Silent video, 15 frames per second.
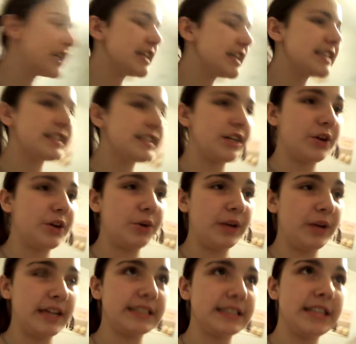yes, thank you
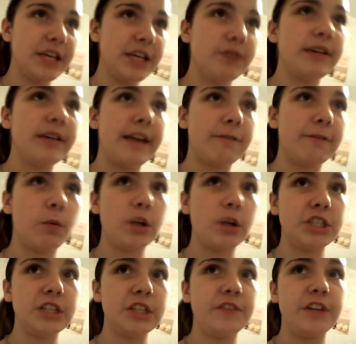again for watching the
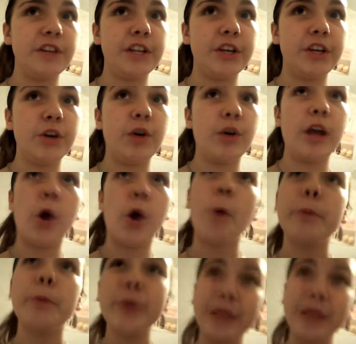video. I hope you liked
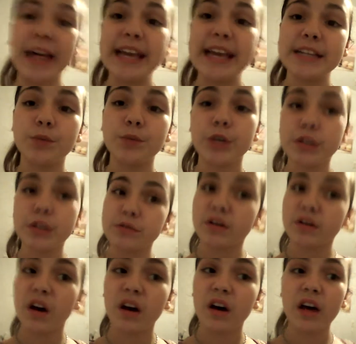what you saw. I hope
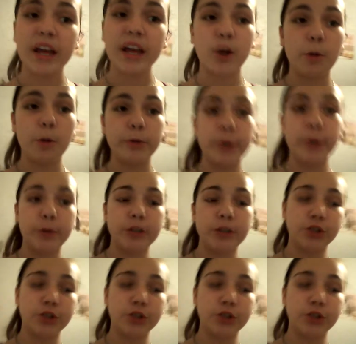you enjoyed